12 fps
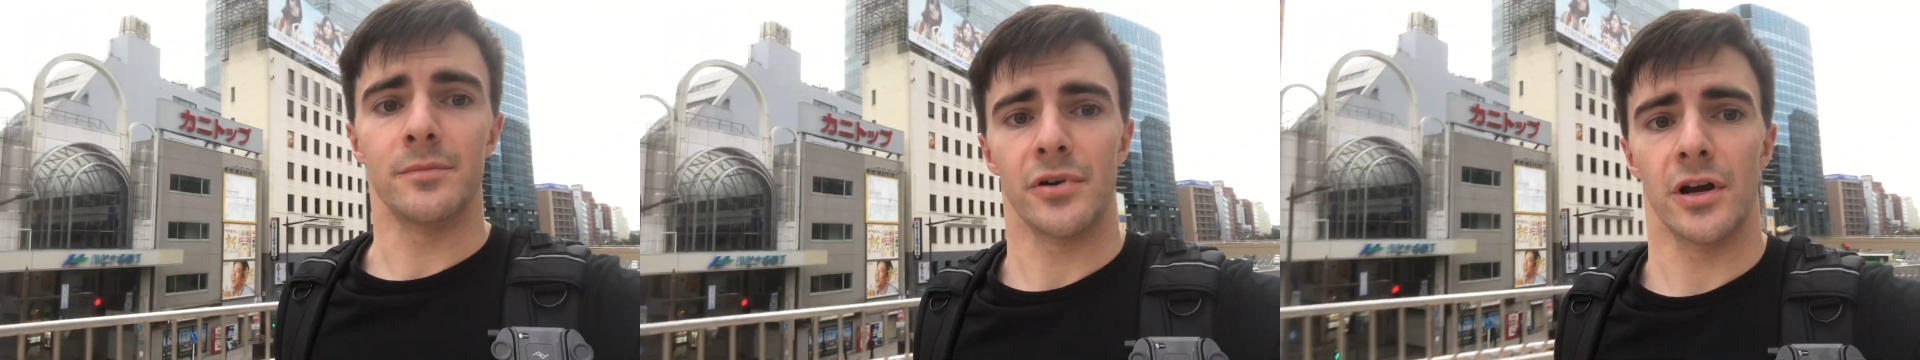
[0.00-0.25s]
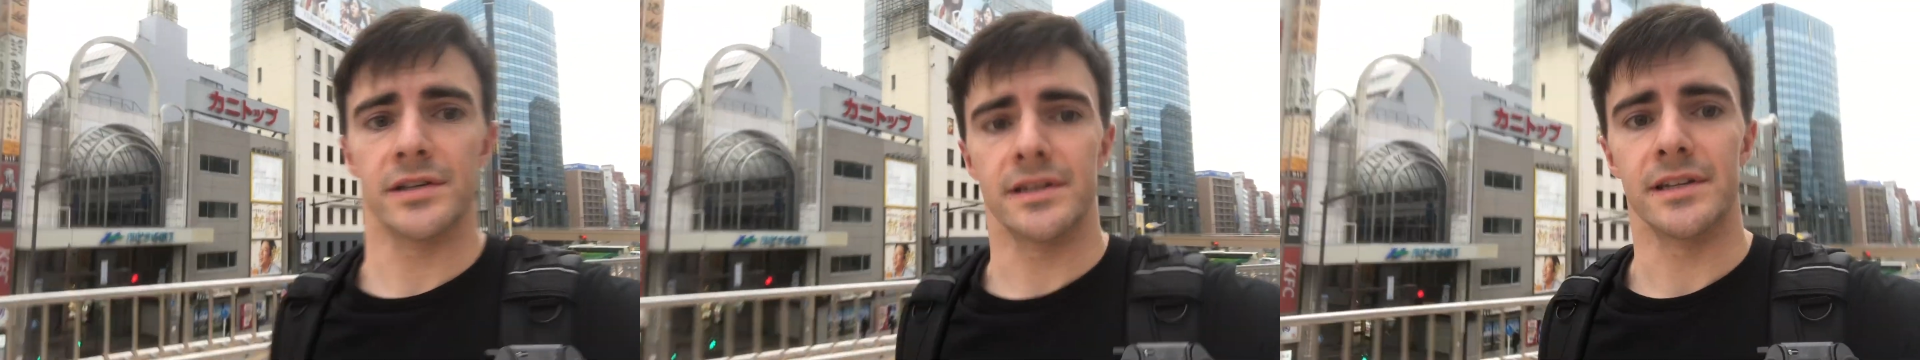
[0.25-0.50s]

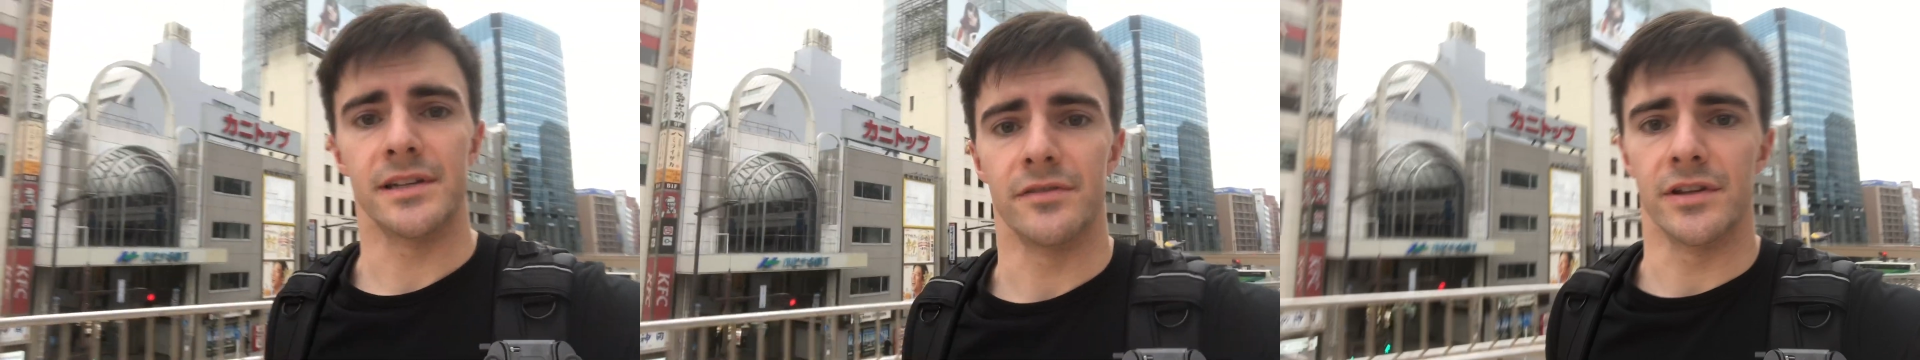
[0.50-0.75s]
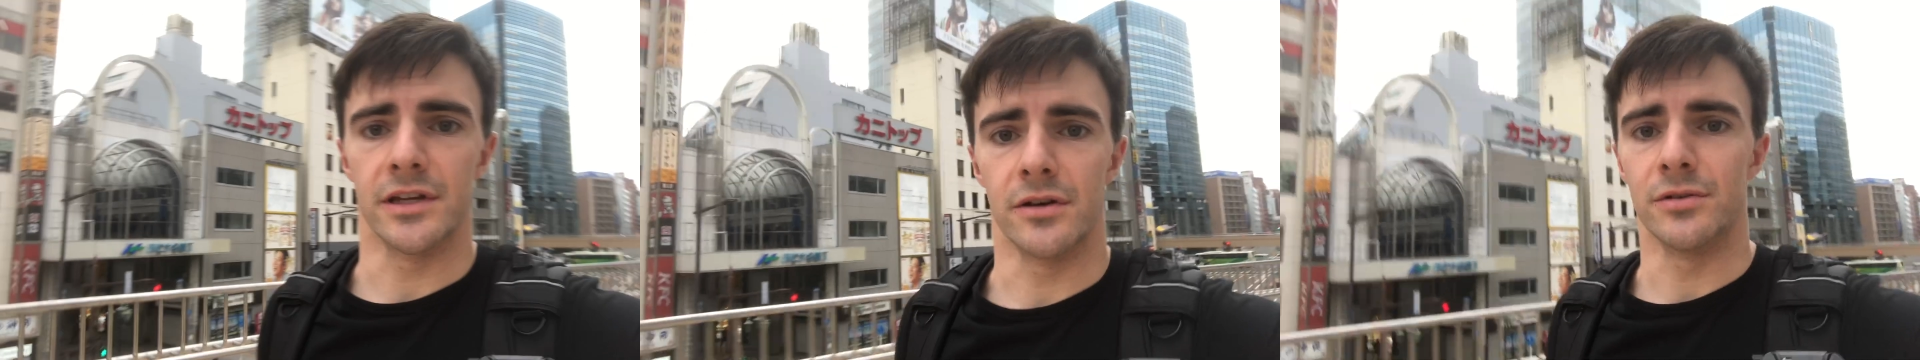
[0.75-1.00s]
process and
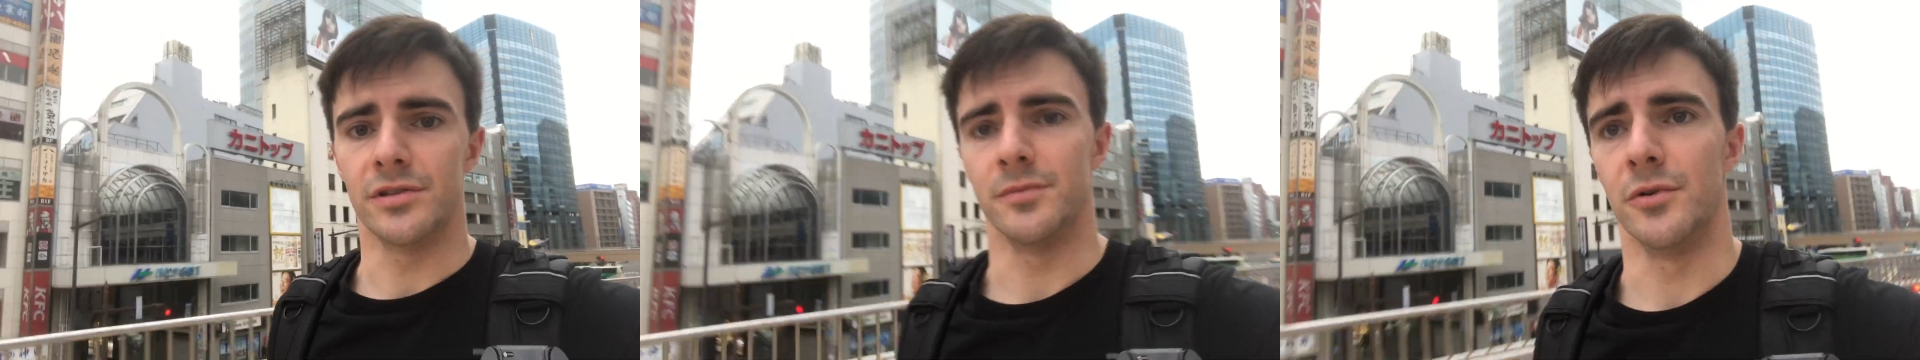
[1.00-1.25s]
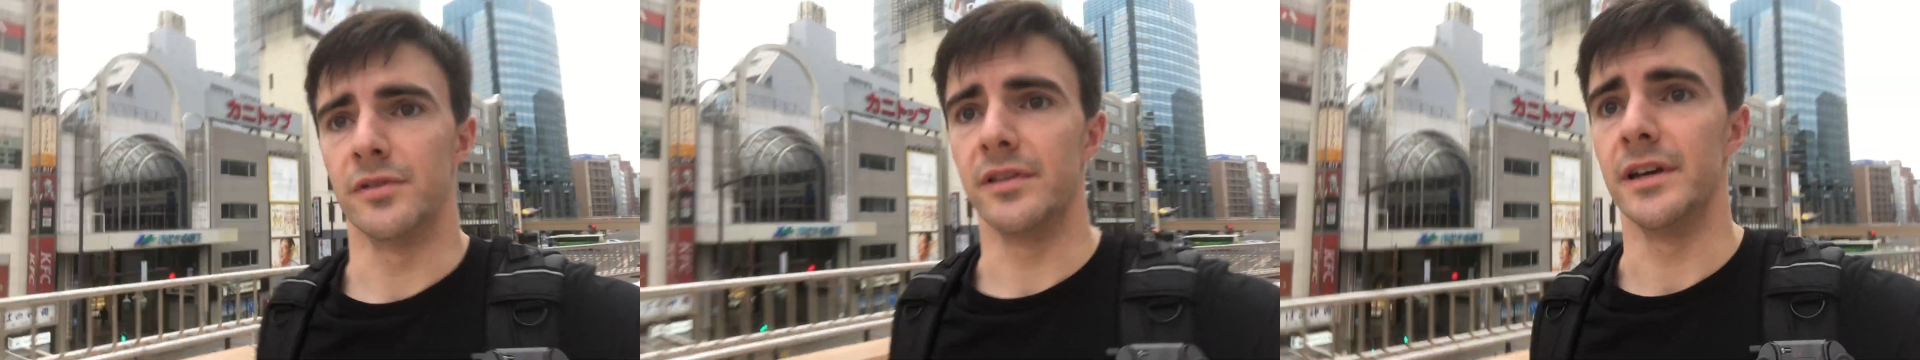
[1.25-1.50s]
everything goes
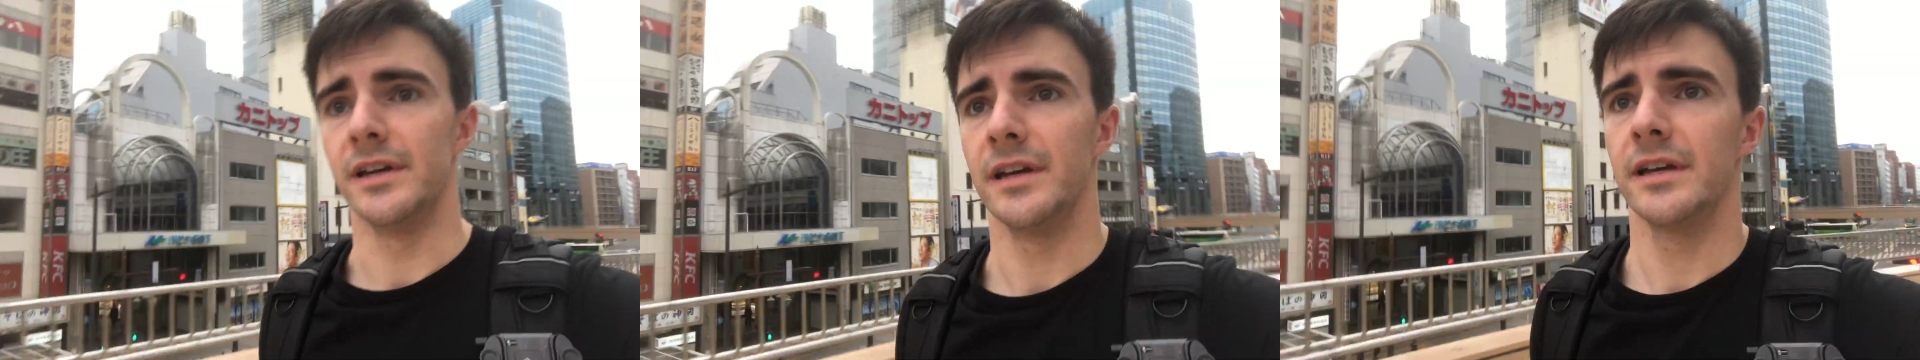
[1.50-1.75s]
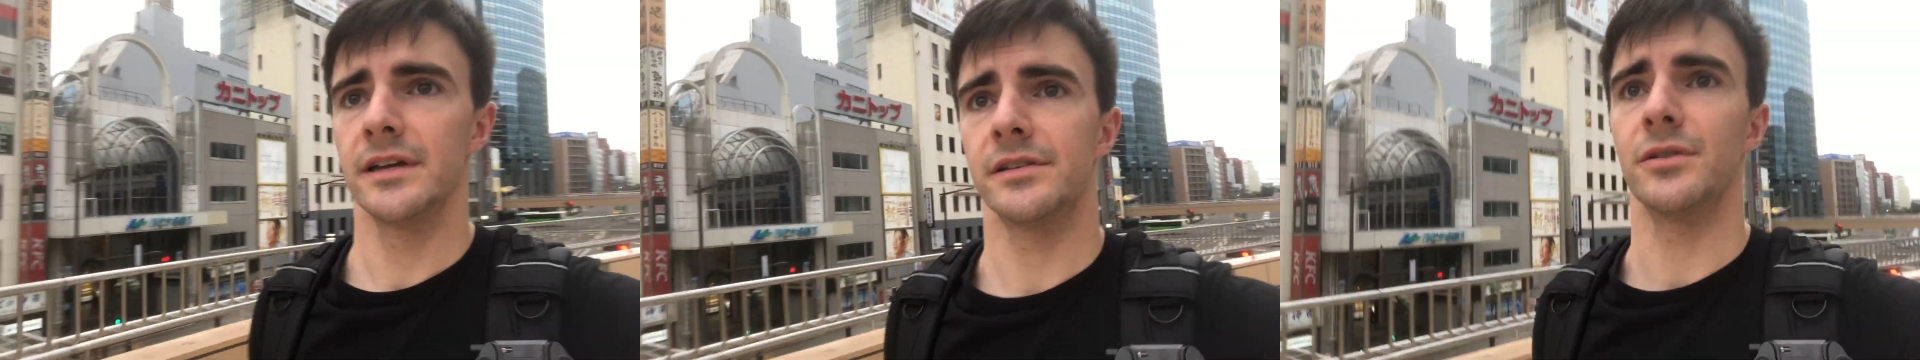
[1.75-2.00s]
smoothly
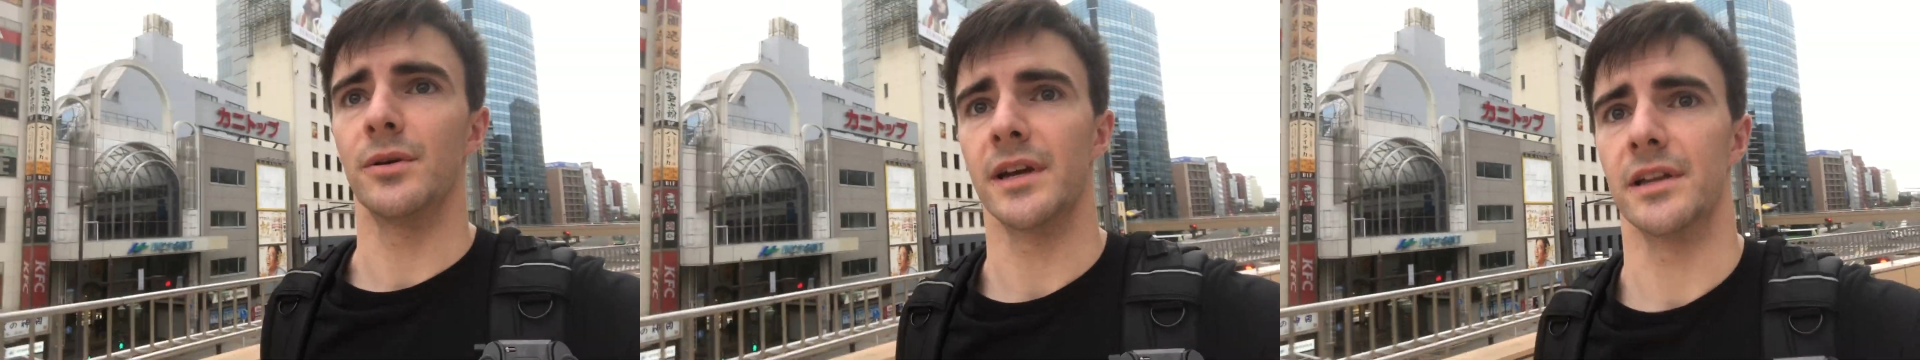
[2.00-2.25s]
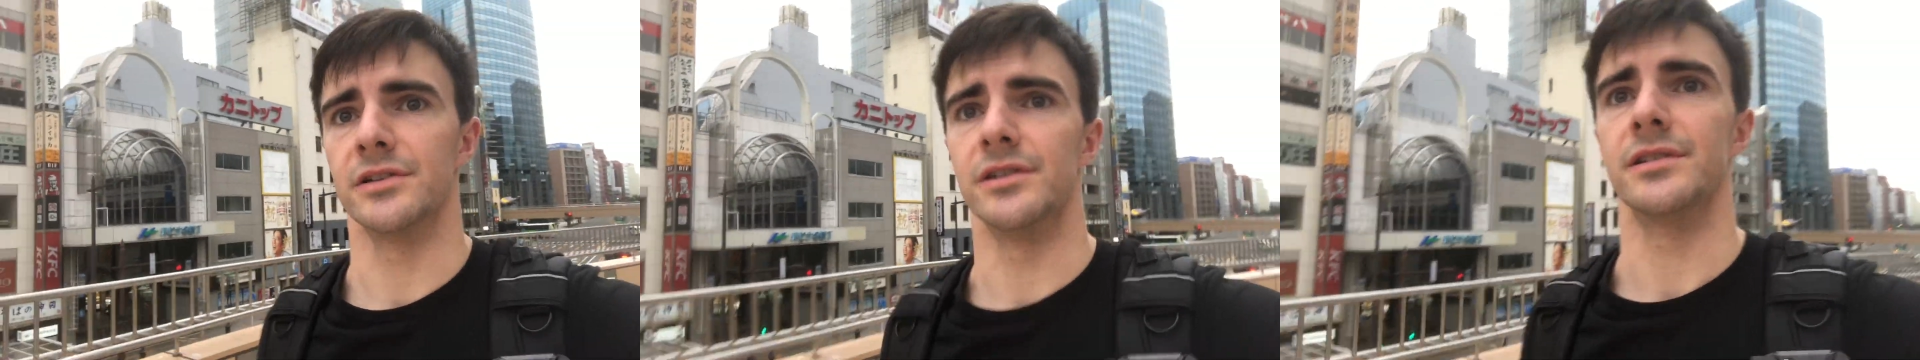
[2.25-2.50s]
so I
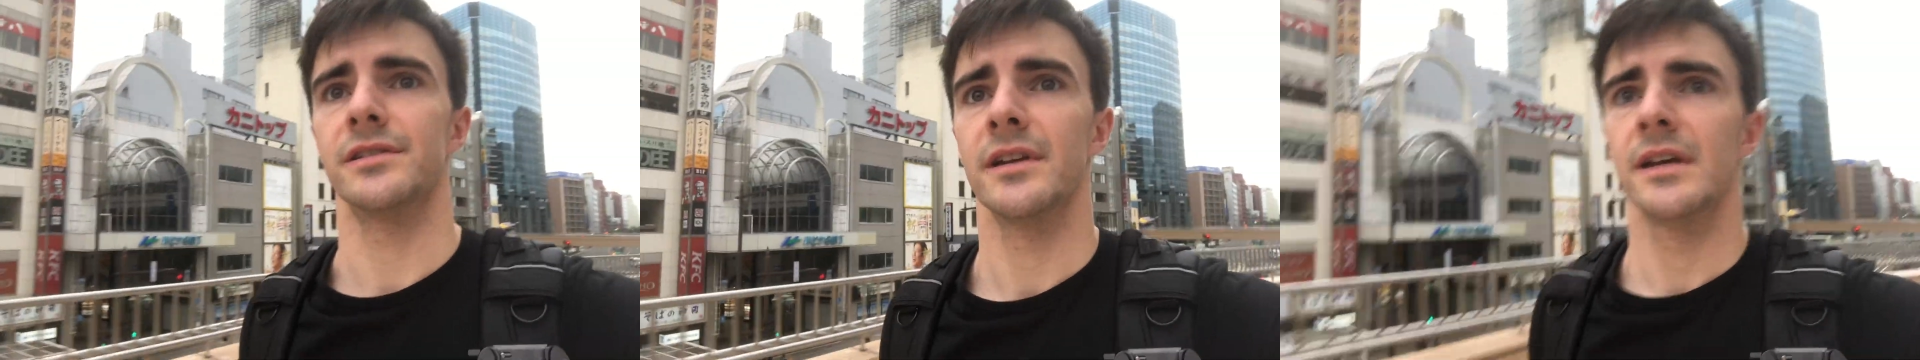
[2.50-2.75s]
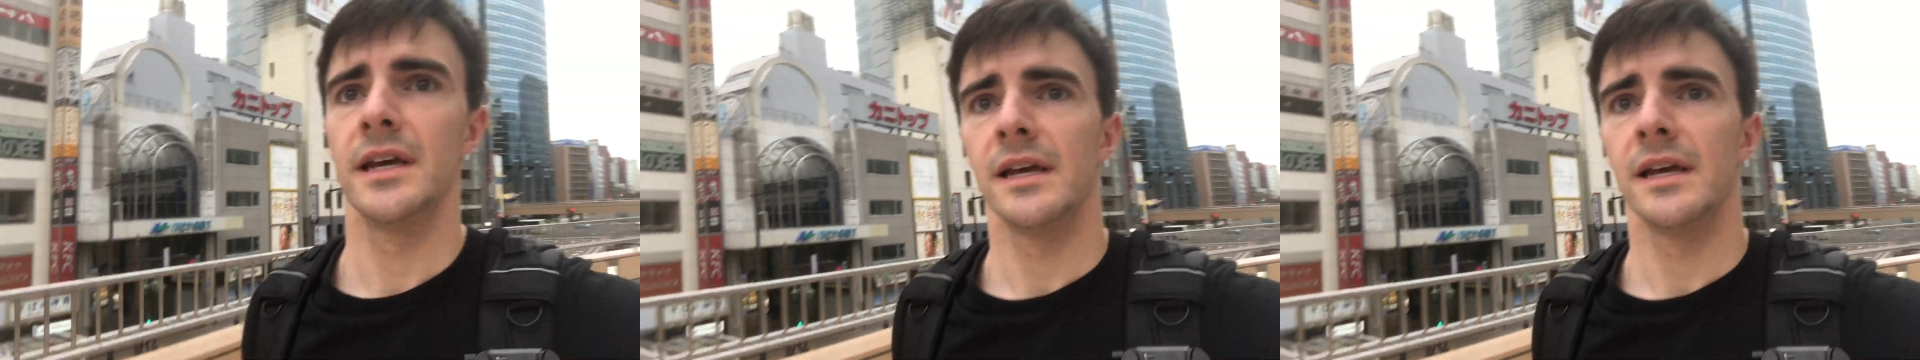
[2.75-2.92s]
can just